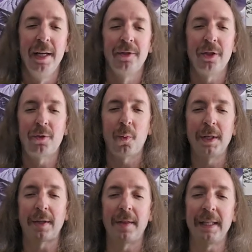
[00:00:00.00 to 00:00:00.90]
So this
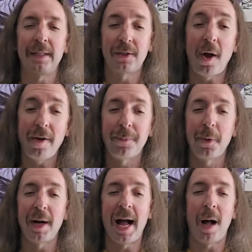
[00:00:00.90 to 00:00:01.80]
was the
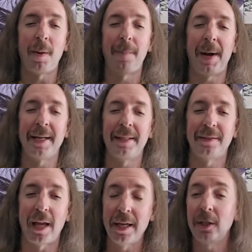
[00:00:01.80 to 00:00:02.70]
sophomore album by
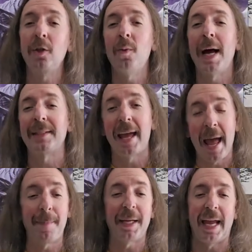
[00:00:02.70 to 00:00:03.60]
this US
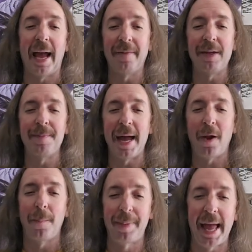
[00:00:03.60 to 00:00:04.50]
epic heavy
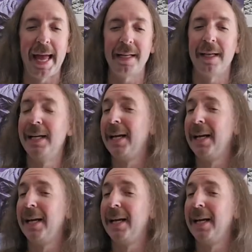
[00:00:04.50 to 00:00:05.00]
metal band.